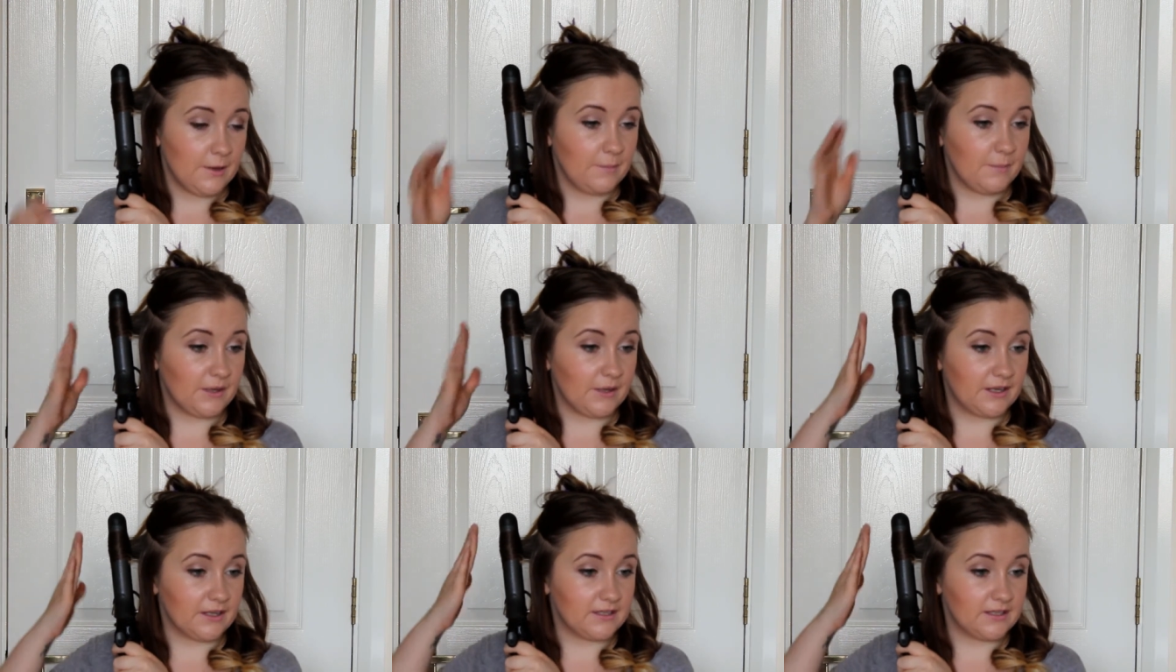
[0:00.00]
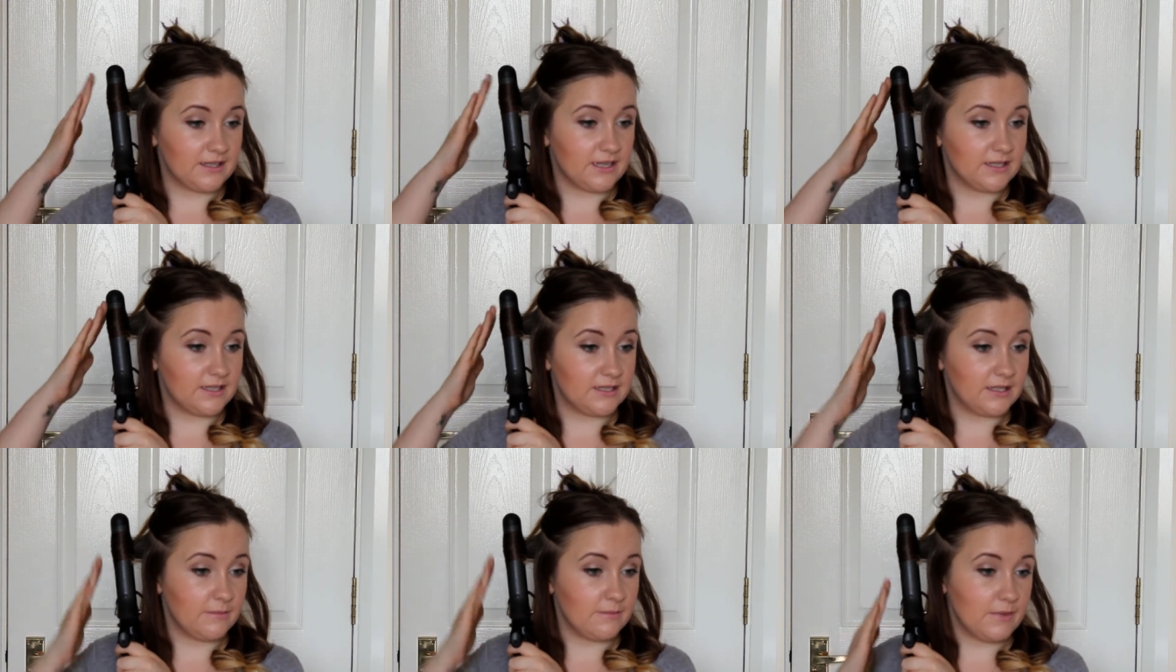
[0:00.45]
because
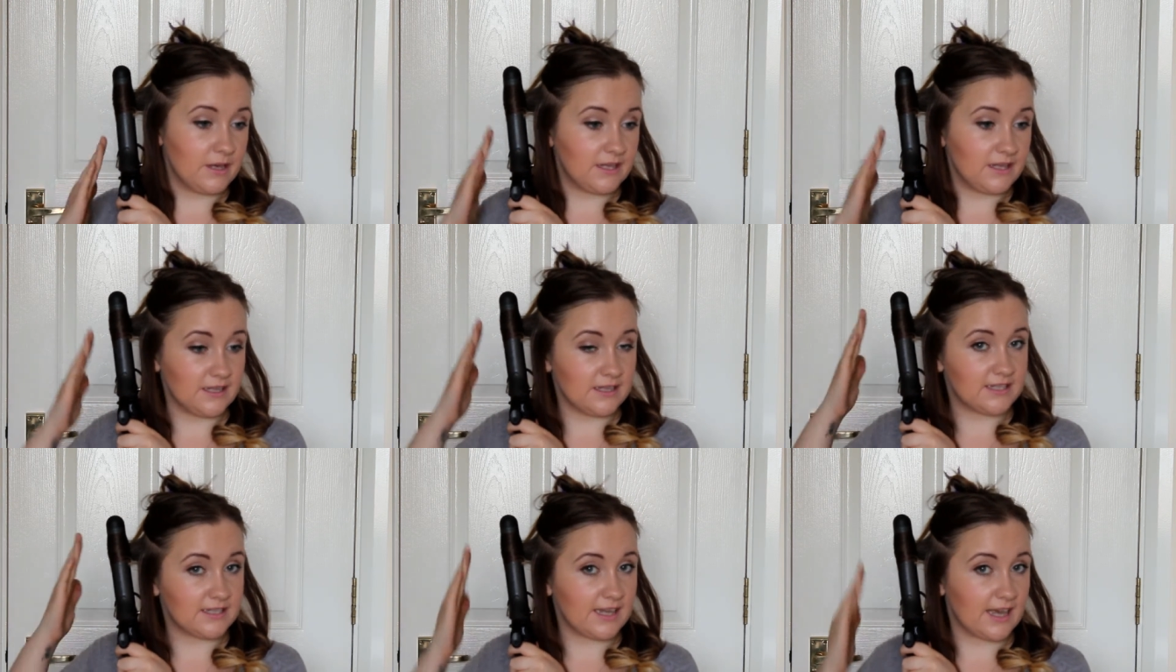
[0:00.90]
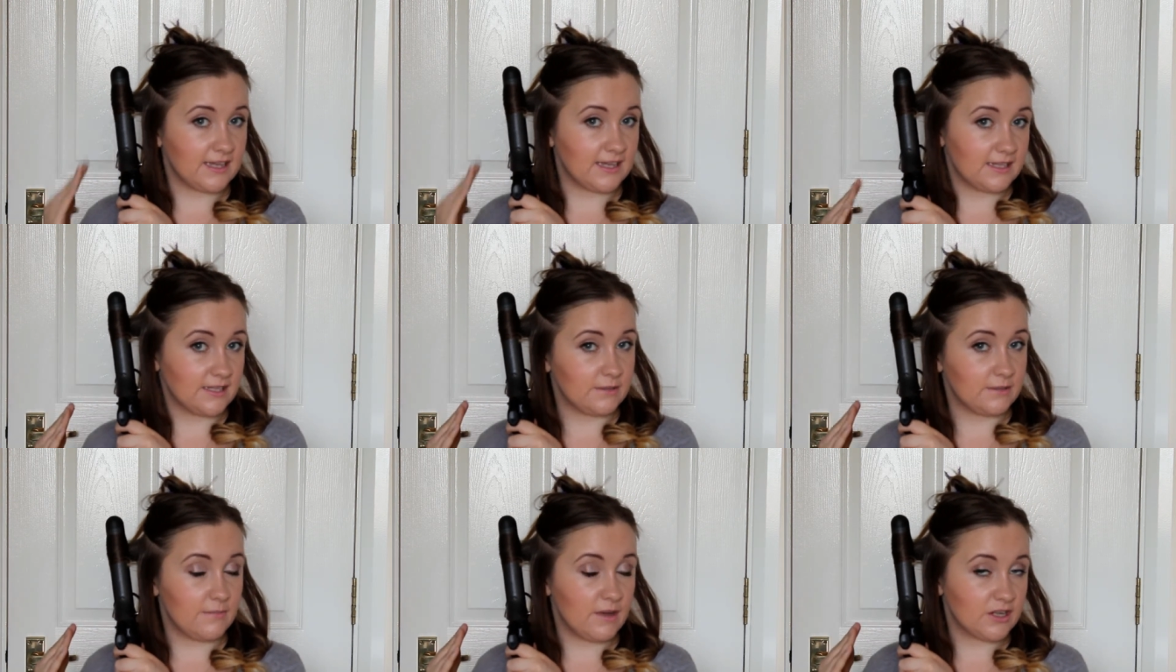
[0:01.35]
then to me this
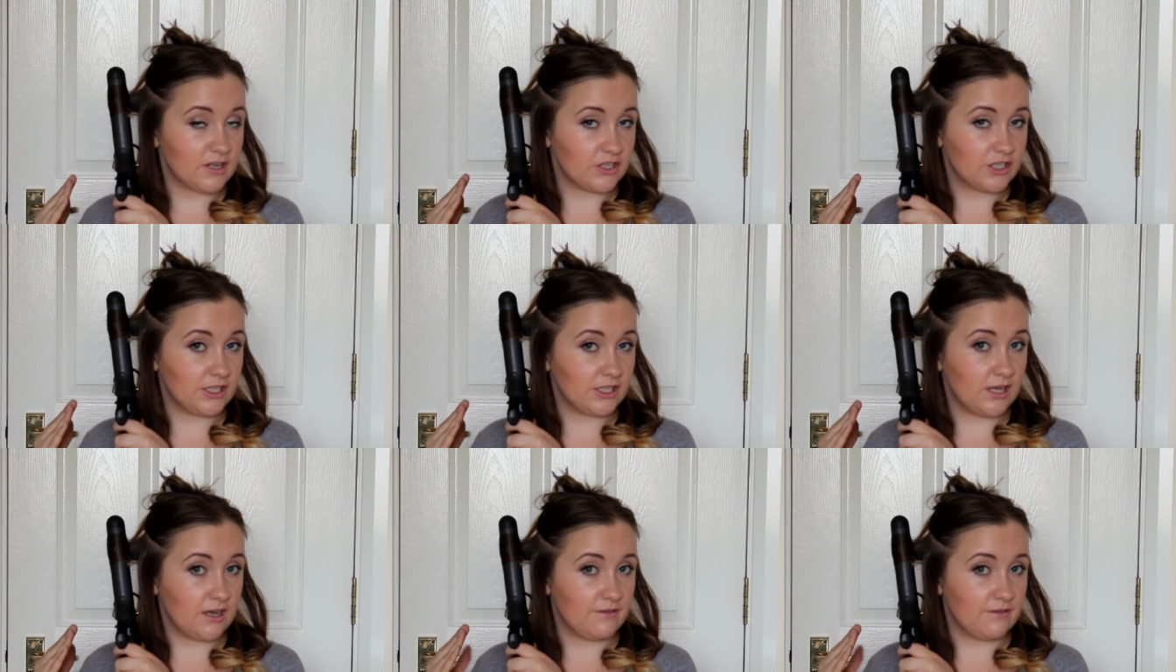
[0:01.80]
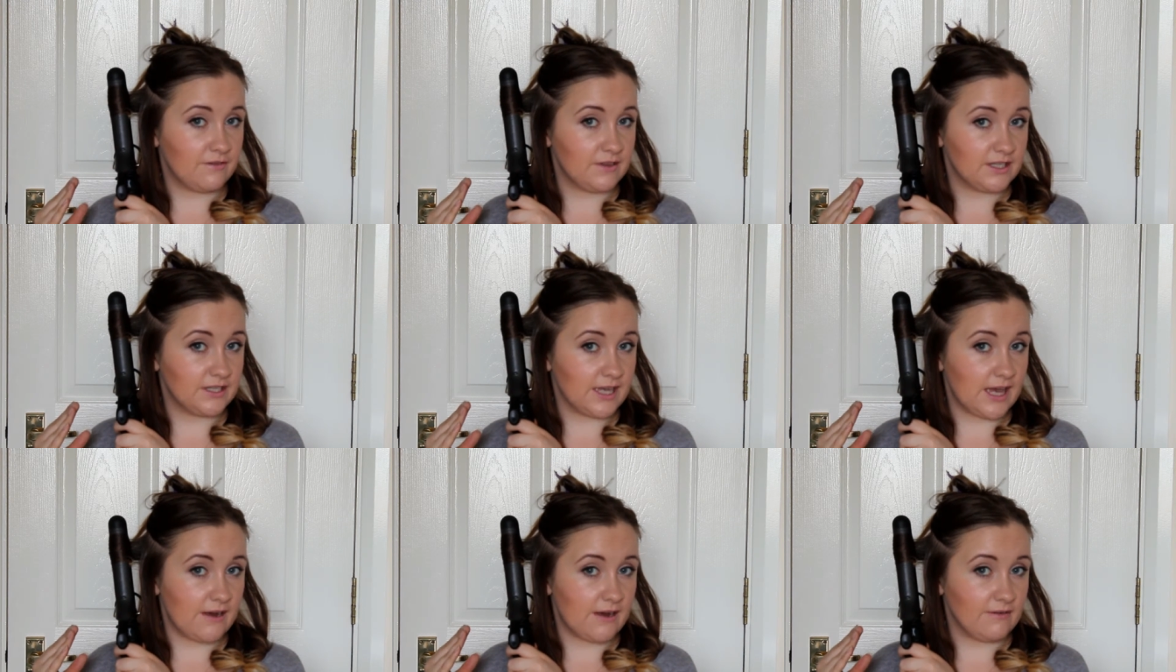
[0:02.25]
gets as much
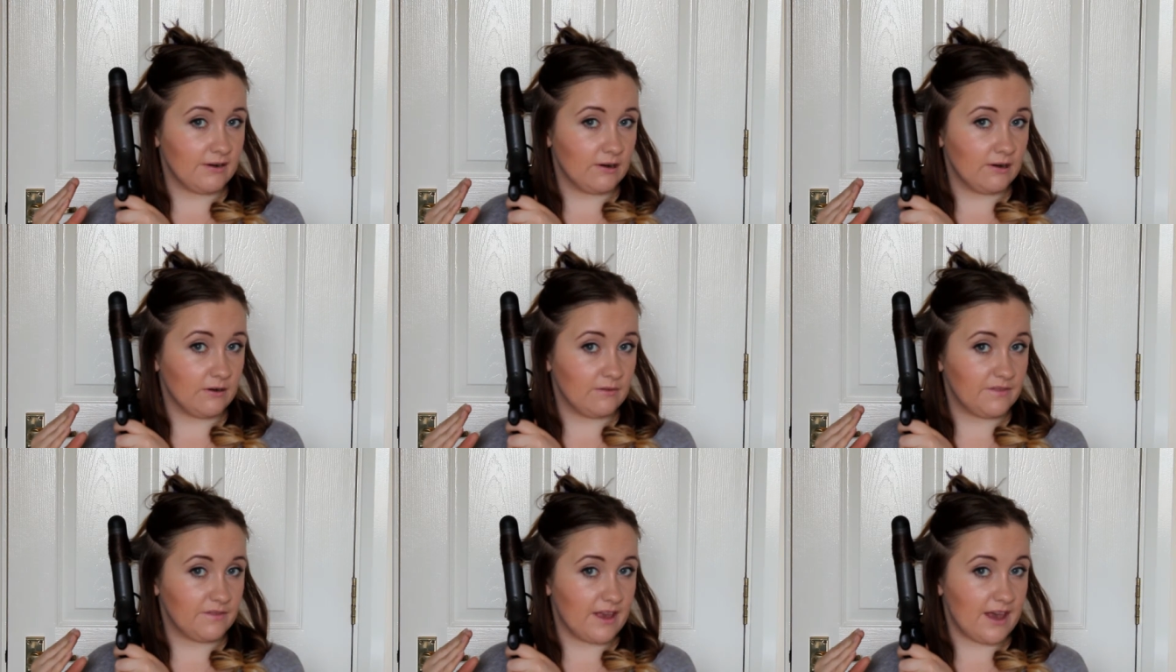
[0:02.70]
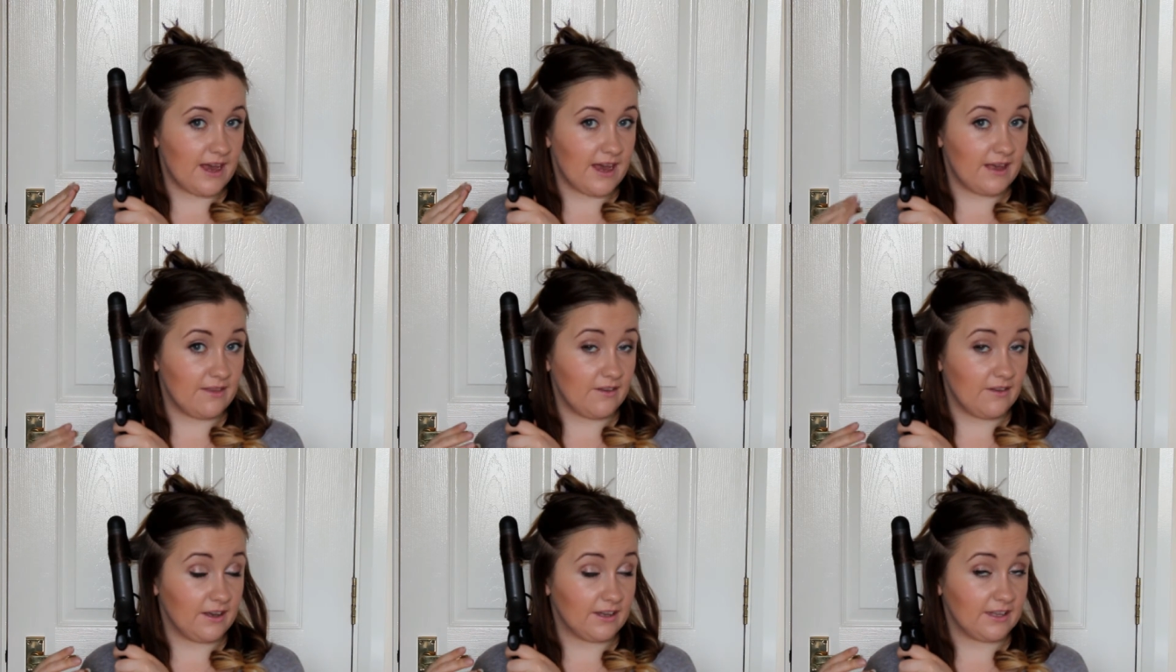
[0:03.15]
surface area of the
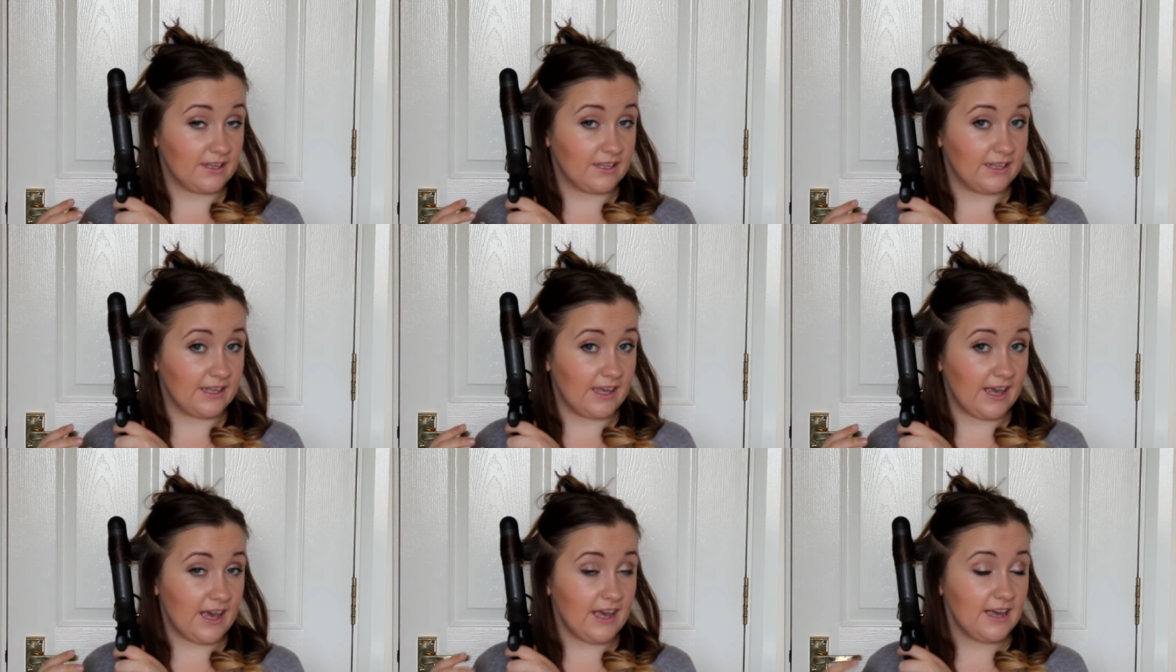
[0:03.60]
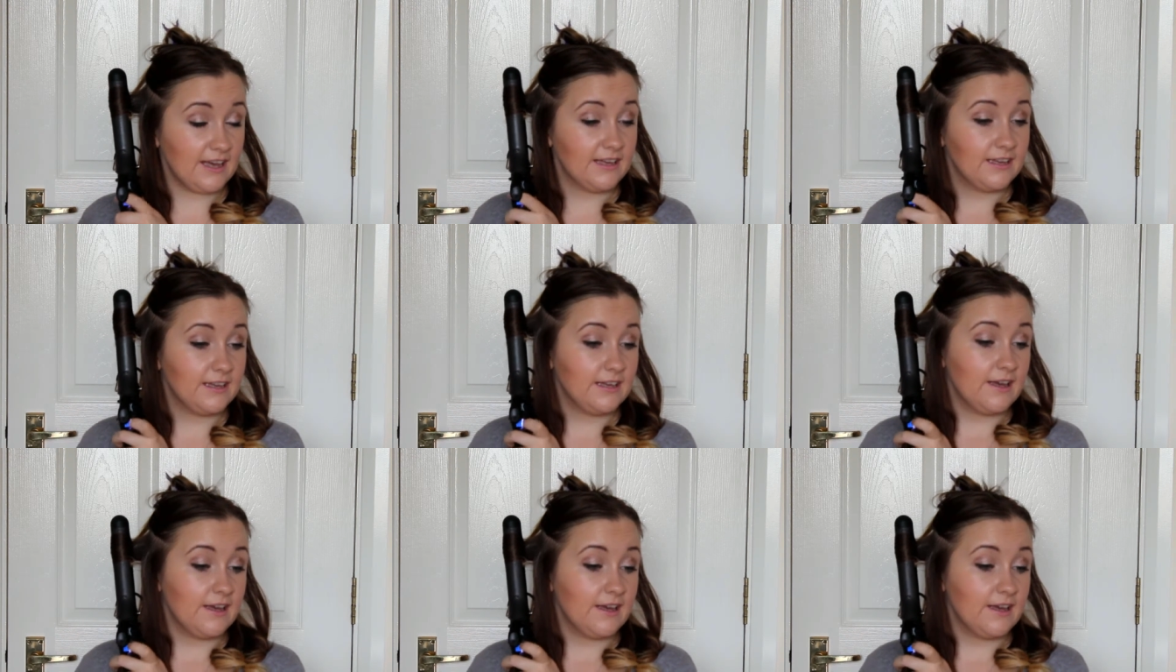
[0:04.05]
hair that I can get.